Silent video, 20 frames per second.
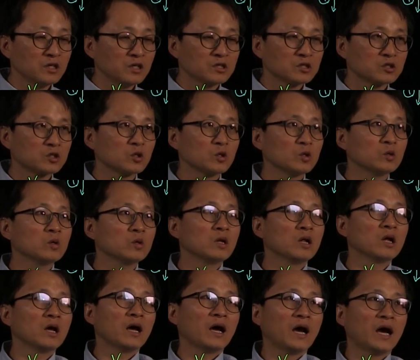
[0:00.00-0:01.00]
So
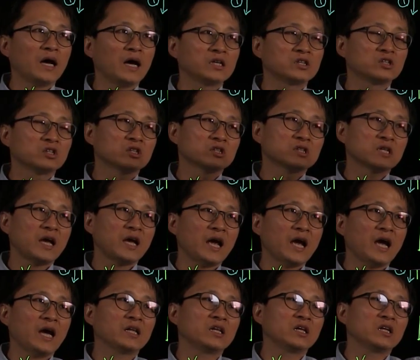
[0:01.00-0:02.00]
I just
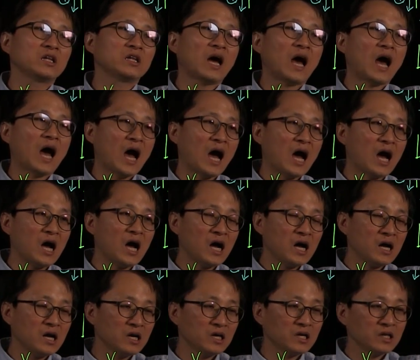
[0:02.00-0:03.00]
added
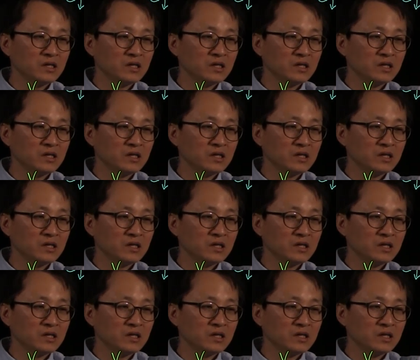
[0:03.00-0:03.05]
ah